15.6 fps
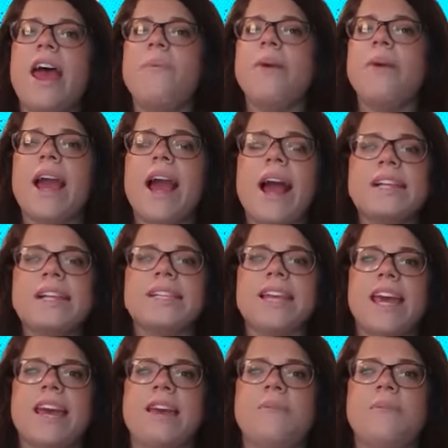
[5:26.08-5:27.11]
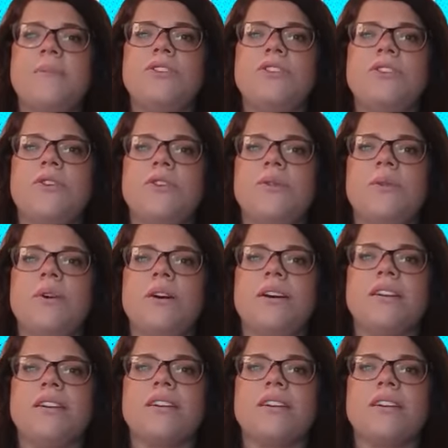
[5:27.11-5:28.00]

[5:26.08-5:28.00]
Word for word: and we ask him to